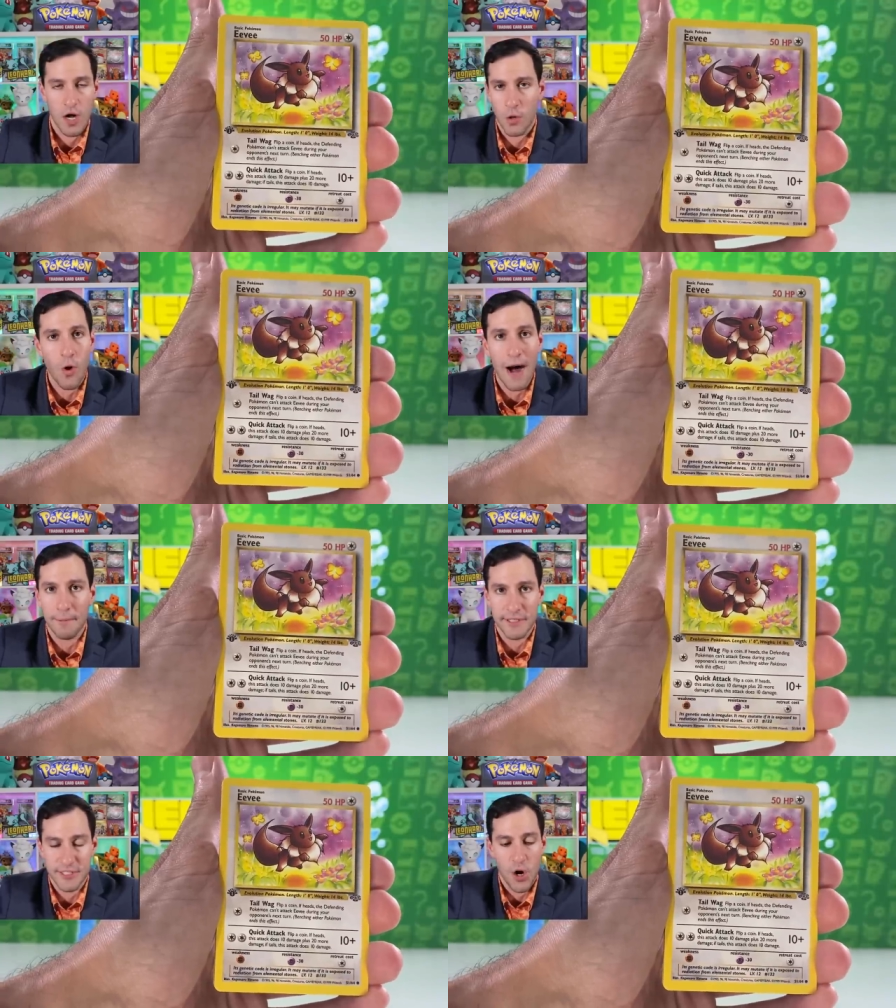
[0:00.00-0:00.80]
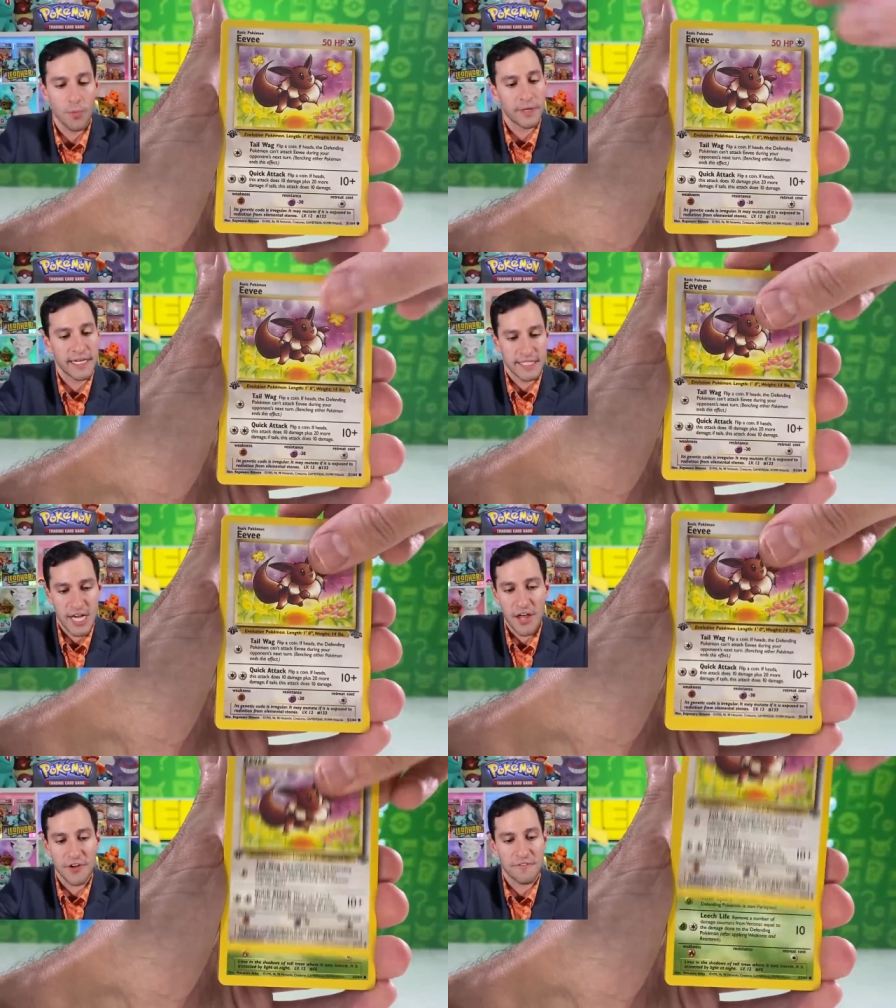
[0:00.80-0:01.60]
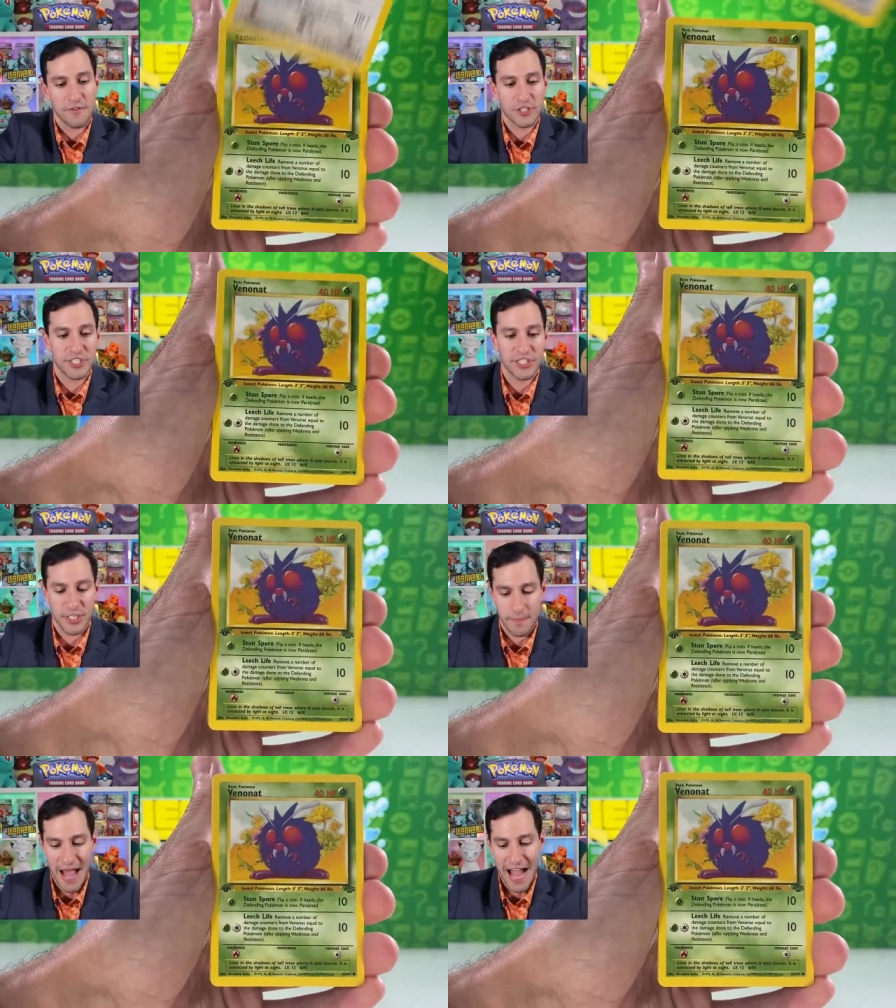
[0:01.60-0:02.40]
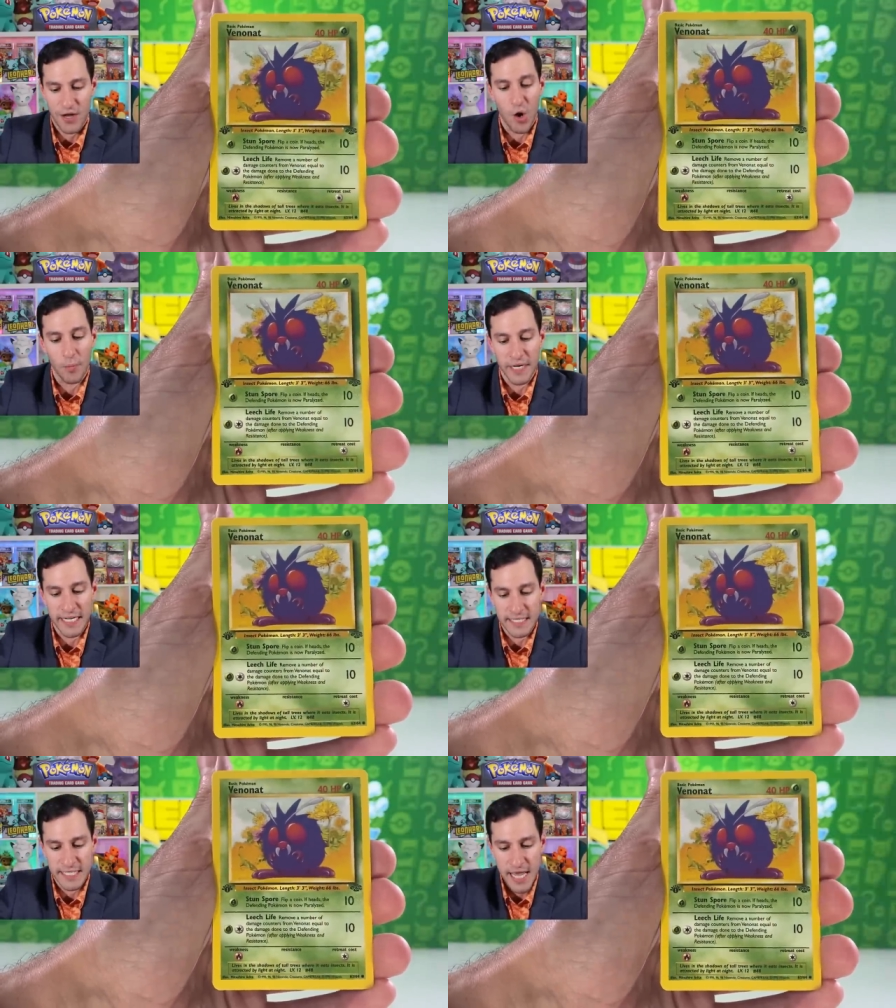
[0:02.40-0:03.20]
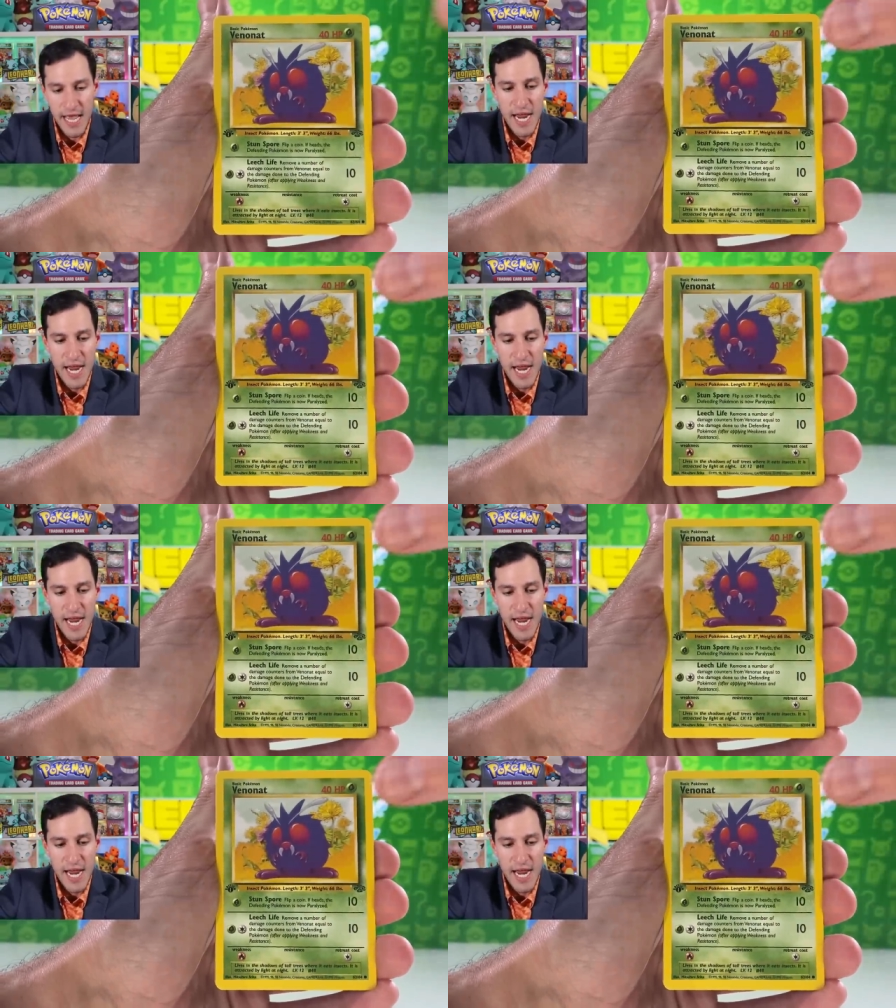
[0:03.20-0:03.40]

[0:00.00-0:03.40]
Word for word: Aquapolis openings, other first edition pack openings,